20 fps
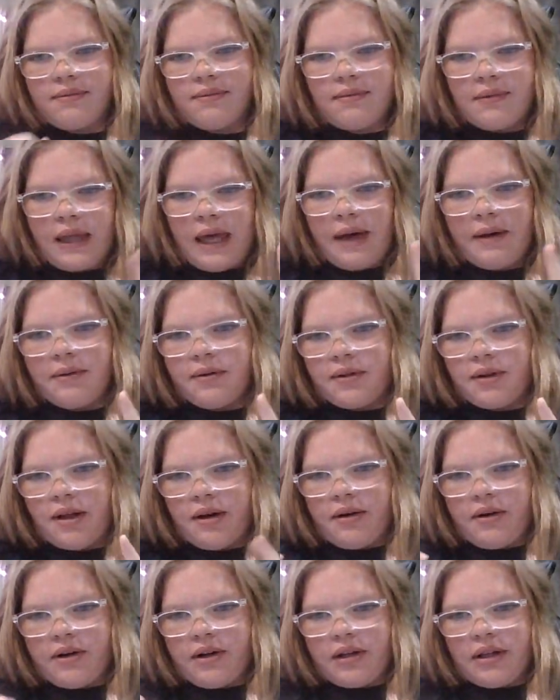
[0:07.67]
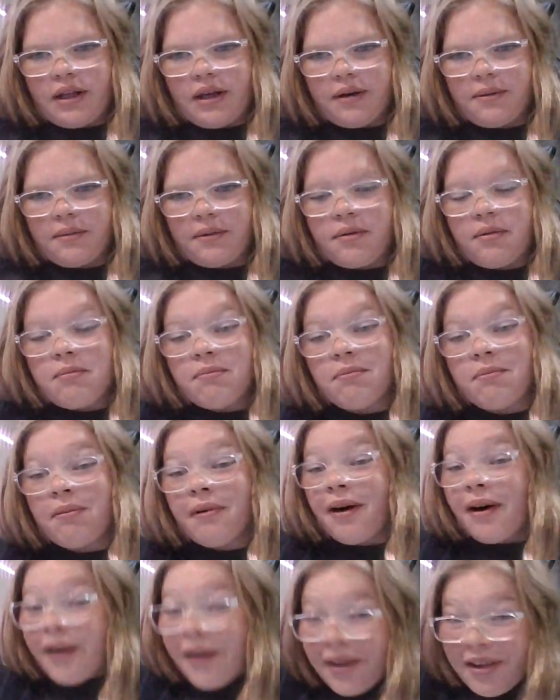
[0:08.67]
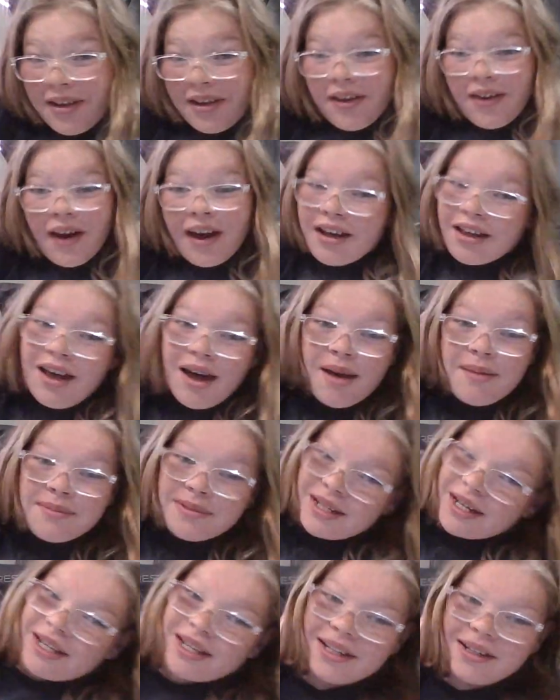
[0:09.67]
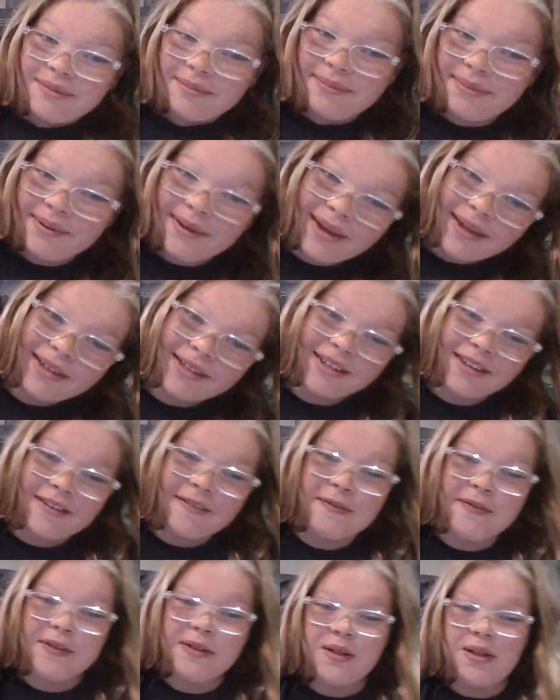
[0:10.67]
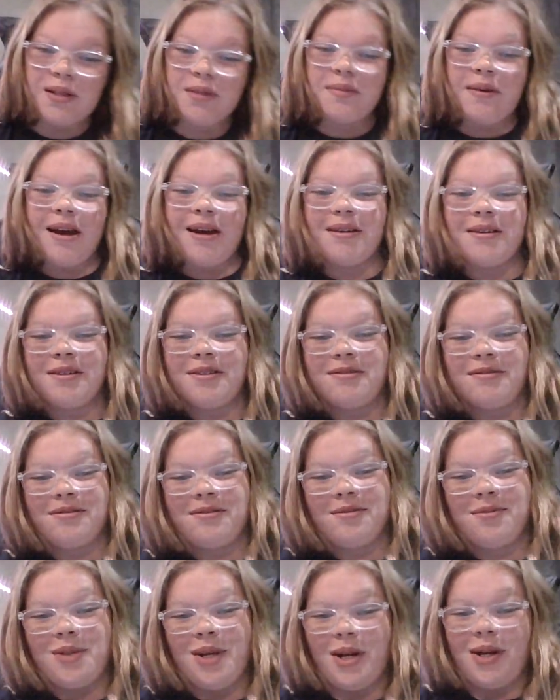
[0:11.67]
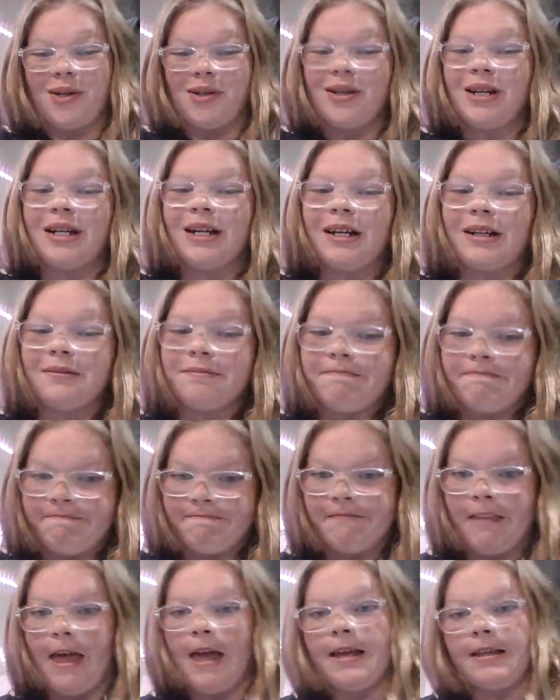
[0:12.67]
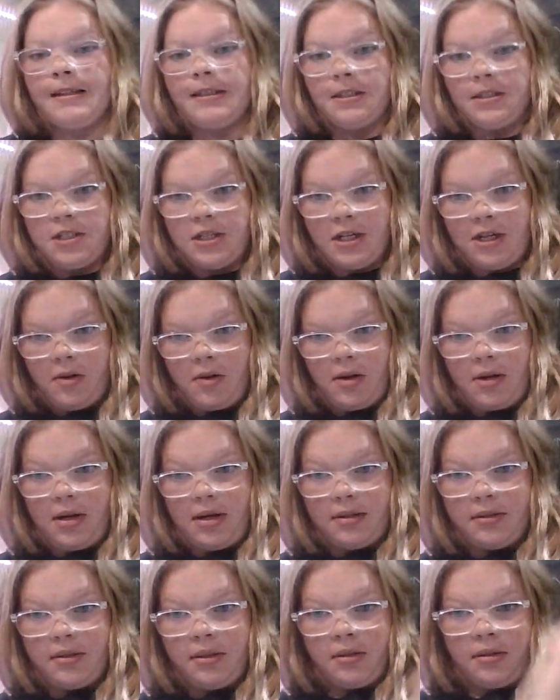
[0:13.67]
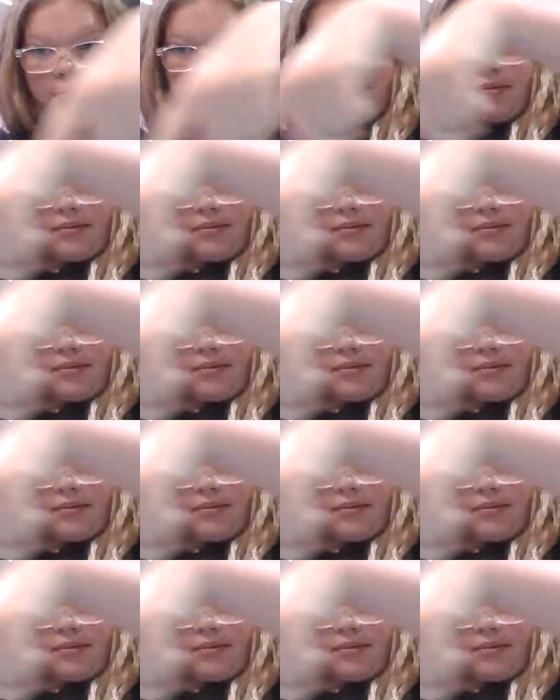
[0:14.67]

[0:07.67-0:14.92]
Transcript: that one, but now I'm taking a break. If you go to my YouTube channel right now, legit right down there,